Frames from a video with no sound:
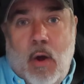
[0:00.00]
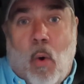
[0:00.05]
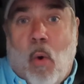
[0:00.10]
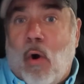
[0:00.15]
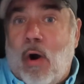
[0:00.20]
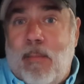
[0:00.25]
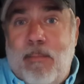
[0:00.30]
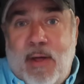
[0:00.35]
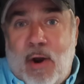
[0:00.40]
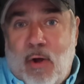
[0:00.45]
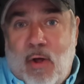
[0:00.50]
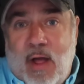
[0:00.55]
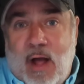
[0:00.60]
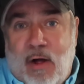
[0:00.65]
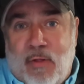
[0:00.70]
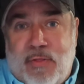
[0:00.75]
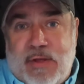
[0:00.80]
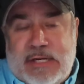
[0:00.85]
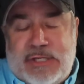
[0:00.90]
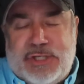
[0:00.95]
or a mental
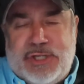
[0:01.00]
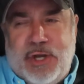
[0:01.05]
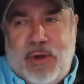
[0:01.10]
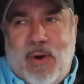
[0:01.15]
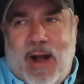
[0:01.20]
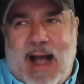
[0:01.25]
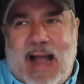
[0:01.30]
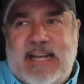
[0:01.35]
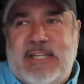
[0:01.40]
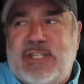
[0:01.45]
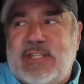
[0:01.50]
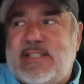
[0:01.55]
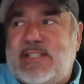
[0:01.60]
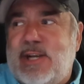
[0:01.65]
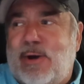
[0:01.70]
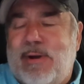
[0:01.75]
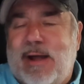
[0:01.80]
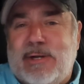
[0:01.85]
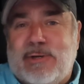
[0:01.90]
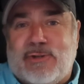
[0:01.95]
health issue. I just
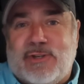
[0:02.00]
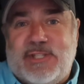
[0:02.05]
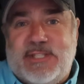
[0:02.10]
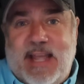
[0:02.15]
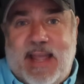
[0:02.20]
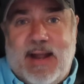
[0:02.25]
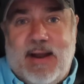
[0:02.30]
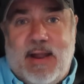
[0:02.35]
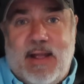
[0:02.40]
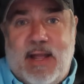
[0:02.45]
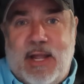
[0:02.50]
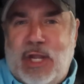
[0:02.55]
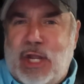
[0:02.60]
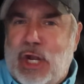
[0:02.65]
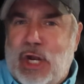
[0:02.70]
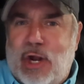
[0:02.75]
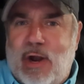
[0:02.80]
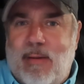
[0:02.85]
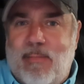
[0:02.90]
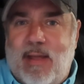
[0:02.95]
don't understand it.
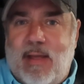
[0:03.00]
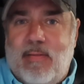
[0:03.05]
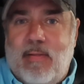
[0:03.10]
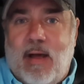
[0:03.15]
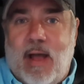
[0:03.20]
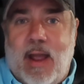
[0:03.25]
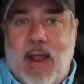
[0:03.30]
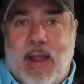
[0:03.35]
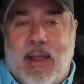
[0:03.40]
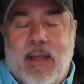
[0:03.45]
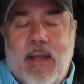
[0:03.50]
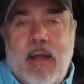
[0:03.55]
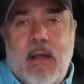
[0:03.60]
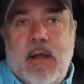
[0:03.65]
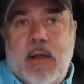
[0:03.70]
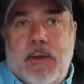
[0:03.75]
You know what I mean? Like,